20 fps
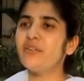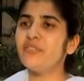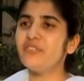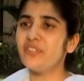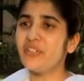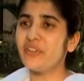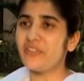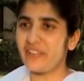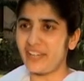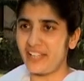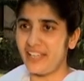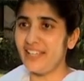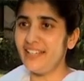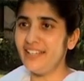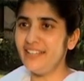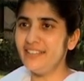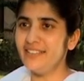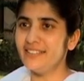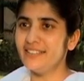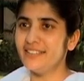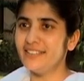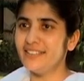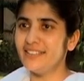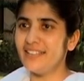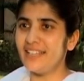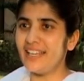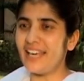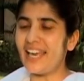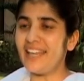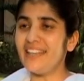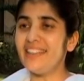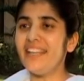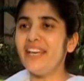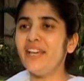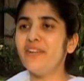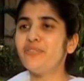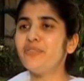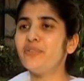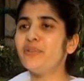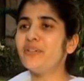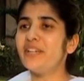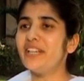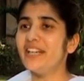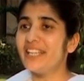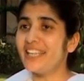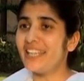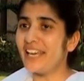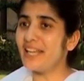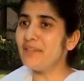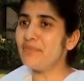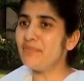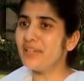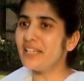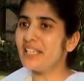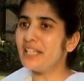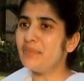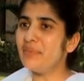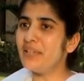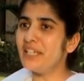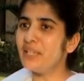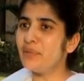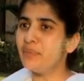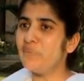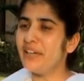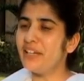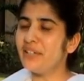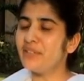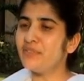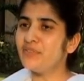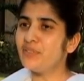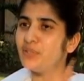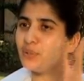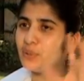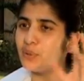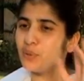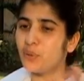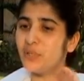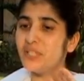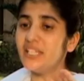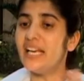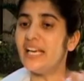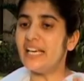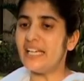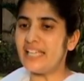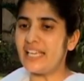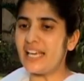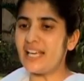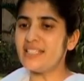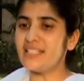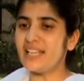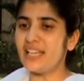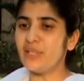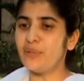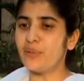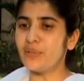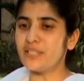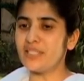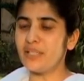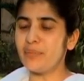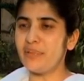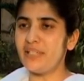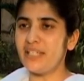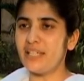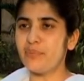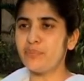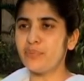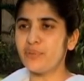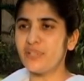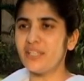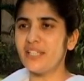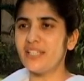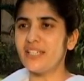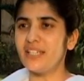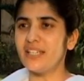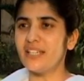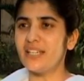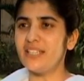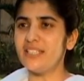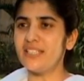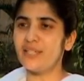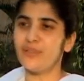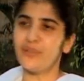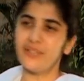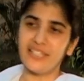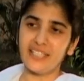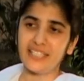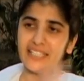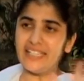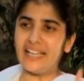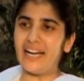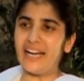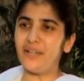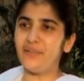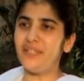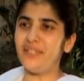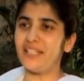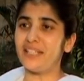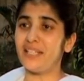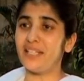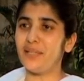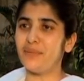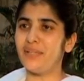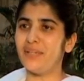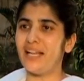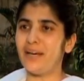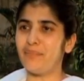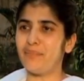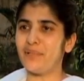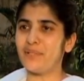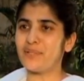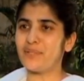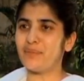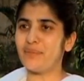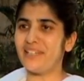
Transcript: of the ring, and therefore again becoming aware of the thought, yes, I got up and I put the Ganga Jal on it, now nothing will happen to